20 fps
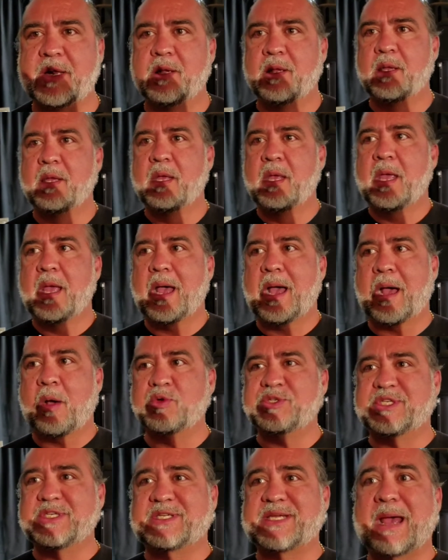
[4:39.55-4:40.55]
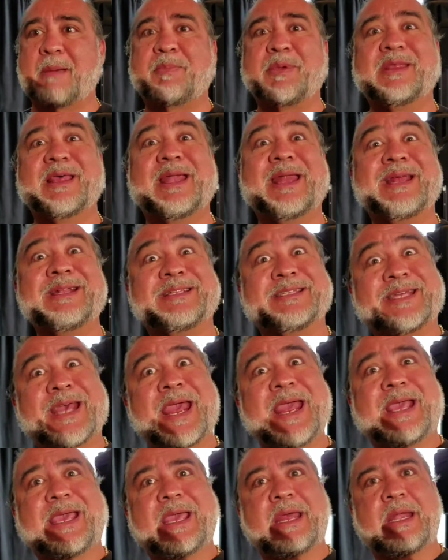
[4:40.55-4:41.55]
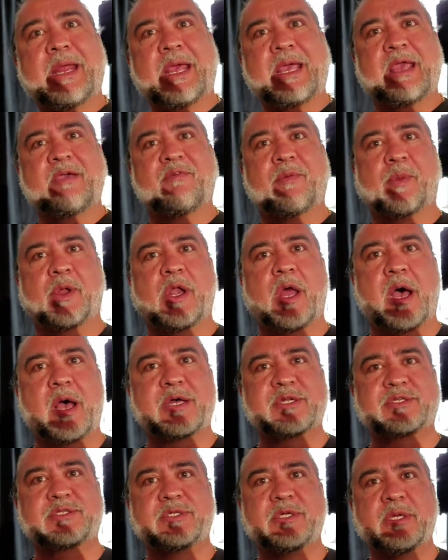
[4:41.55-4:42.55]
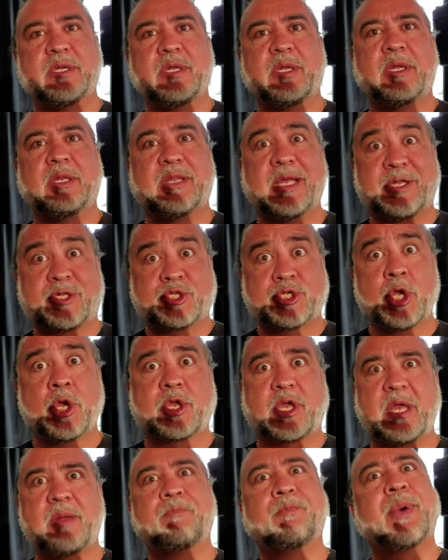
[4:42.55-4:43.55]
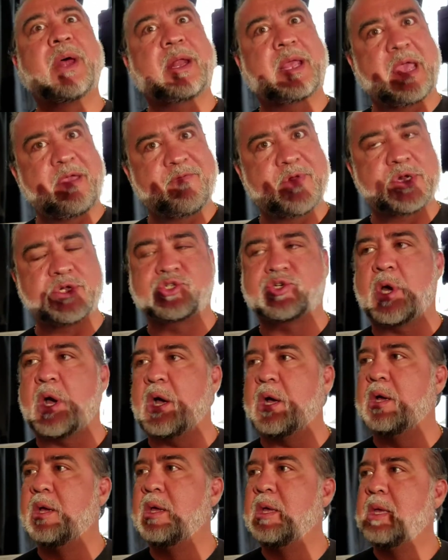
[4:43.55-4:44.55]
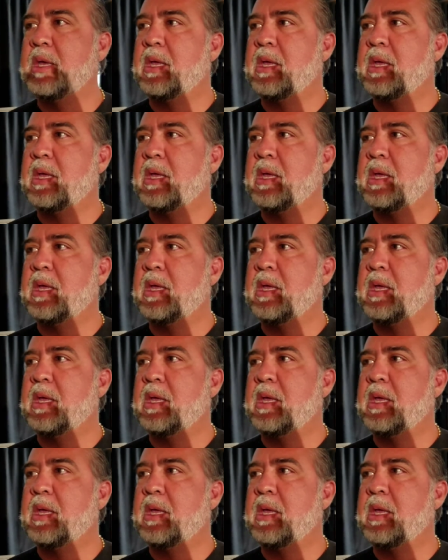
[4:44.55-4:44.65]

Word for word: I was just happy they didn't take it and give him a loss. They took it but gave it a draw.